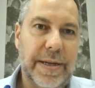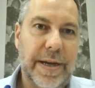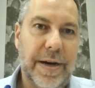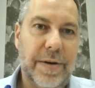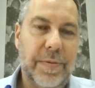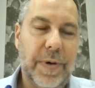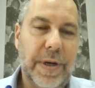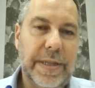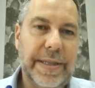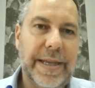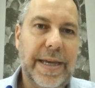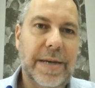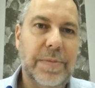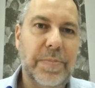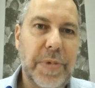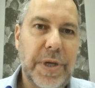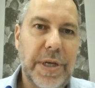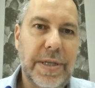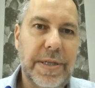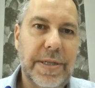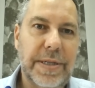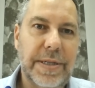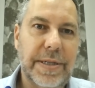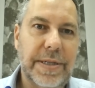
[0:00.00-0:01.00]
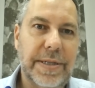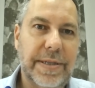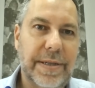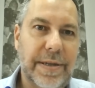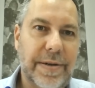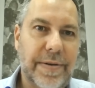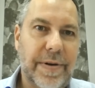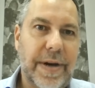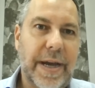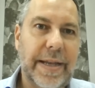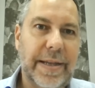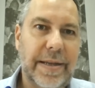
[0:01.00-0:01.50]
Now, what that means is the
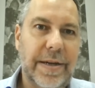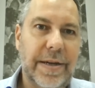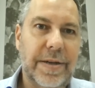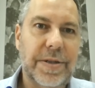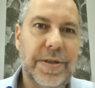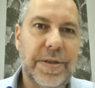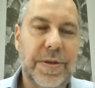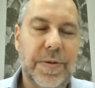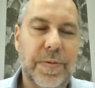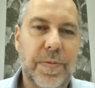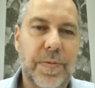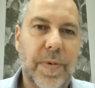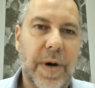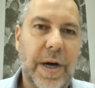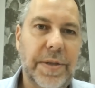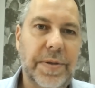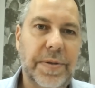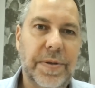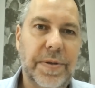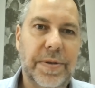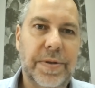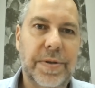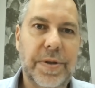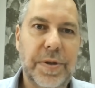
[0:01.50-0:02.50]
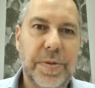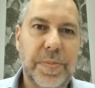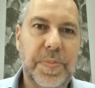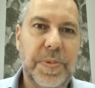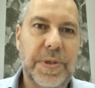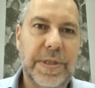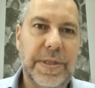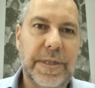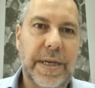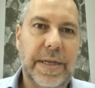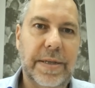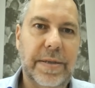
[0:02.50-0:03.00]
grade goes to 1 to
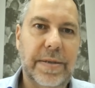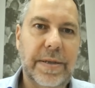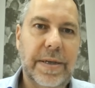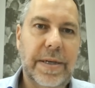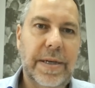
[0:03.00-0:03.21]
2%.